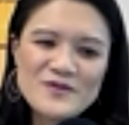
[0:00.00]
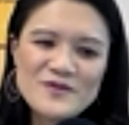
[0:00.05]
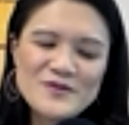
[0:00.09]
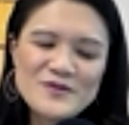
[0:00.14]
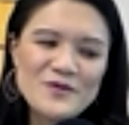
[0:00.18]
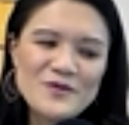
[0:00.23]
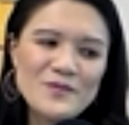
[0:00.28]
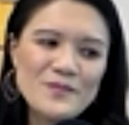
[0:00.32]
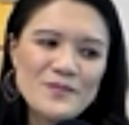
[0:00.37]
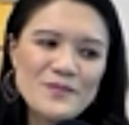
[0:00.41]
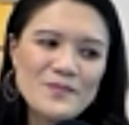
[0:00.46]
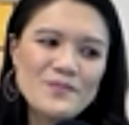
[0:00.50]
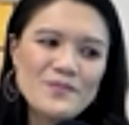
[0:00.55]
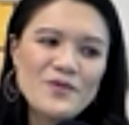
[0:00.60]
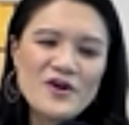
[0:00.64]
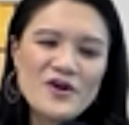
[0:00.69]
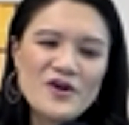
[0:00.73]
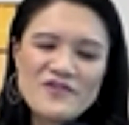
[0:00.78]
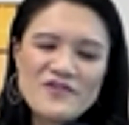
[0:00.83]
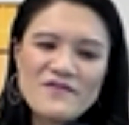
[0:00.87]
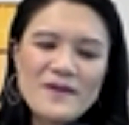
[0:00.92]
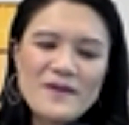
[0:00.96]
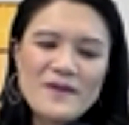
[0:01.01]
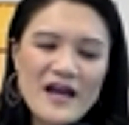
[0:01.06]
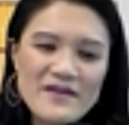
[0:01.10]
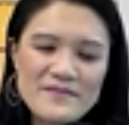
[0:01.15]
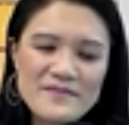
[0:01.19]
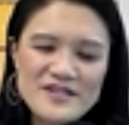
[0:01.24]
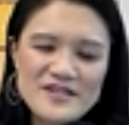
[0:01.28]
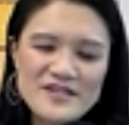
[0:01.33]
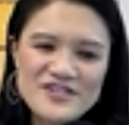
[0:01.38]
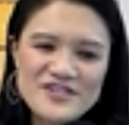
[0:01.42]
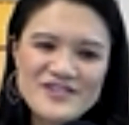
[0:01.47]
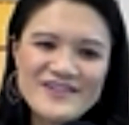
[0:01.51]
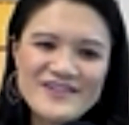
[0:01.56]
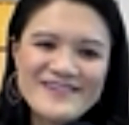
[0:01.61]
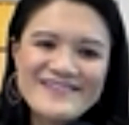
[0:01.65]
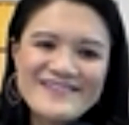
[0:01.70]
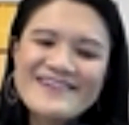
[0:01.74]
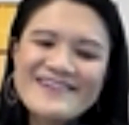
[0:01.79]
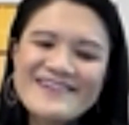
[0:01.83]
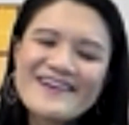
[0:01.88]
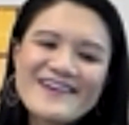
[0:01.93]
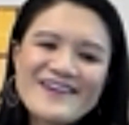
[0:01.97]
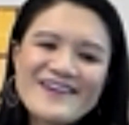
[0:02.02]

So, part of my mission